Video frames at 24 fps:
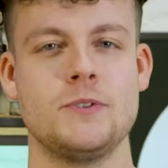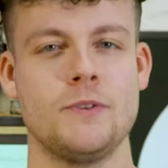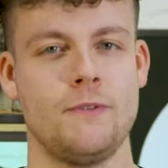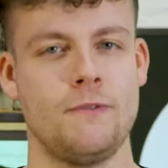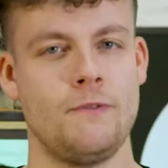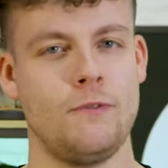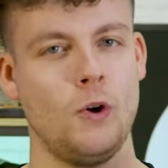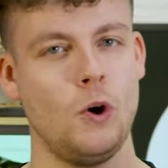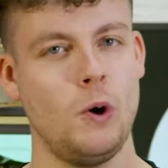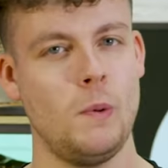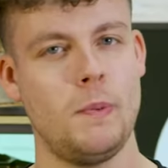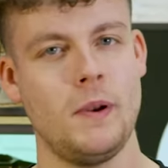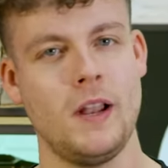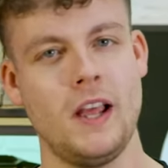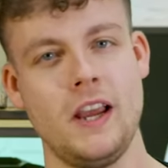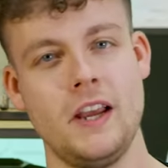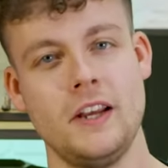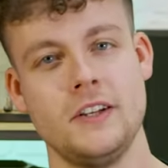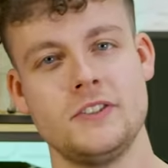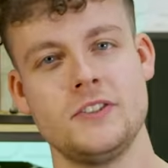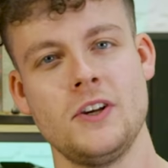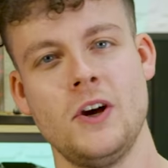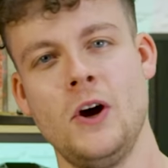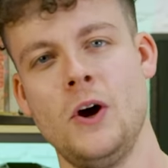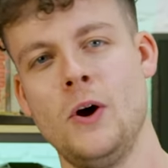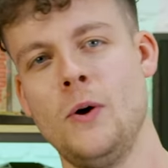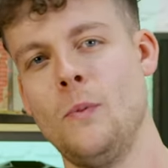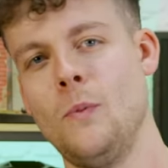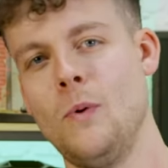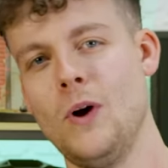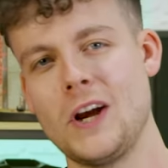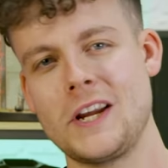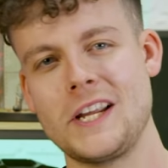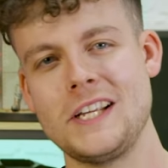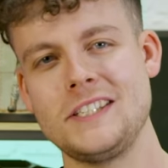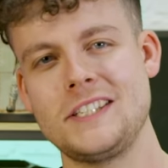to four players
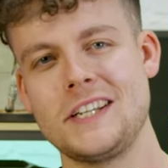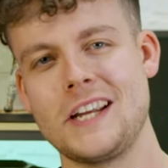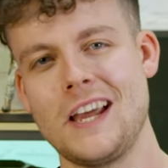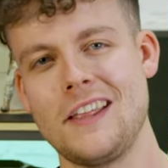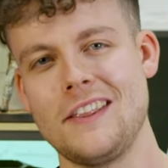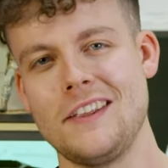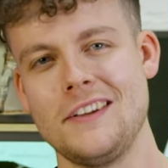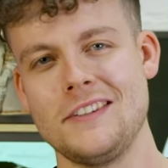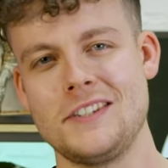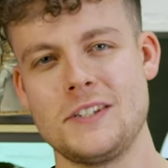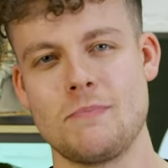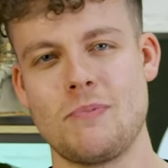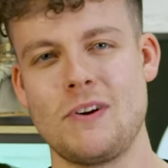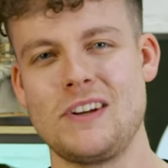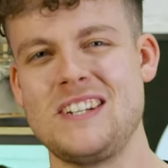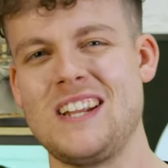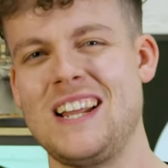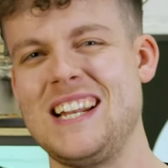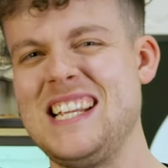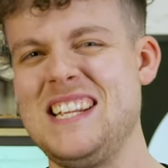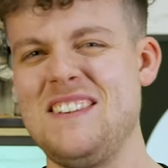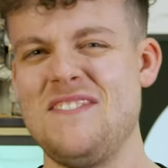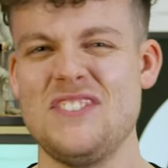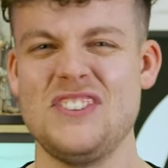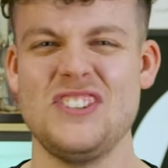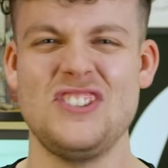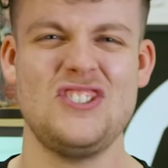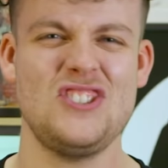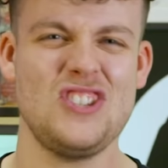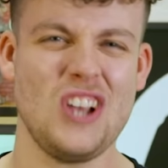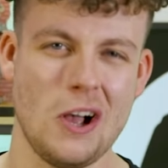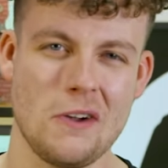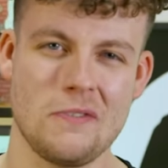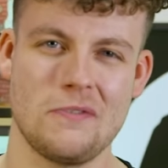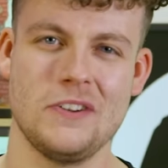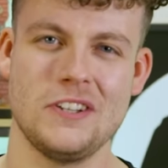working together to bring down even the
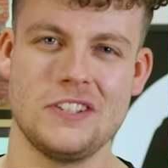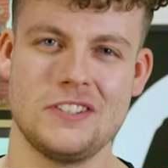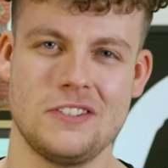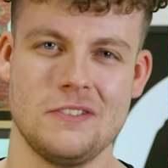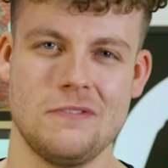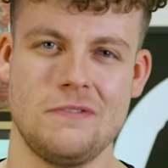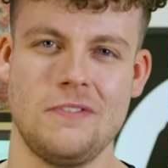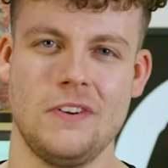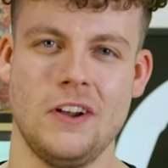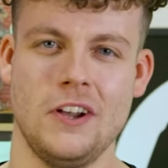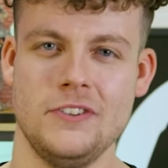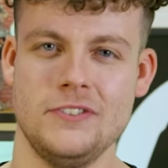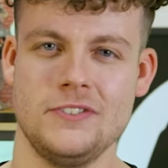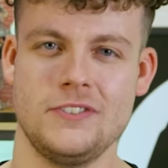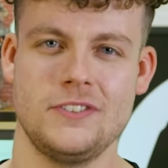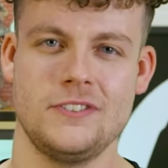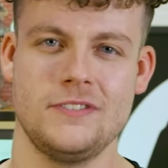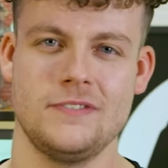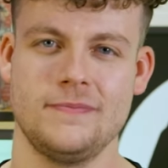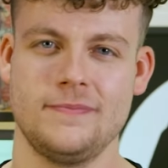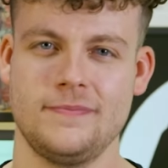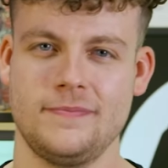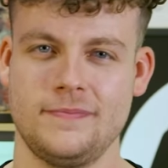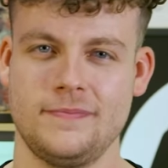toughest of foes.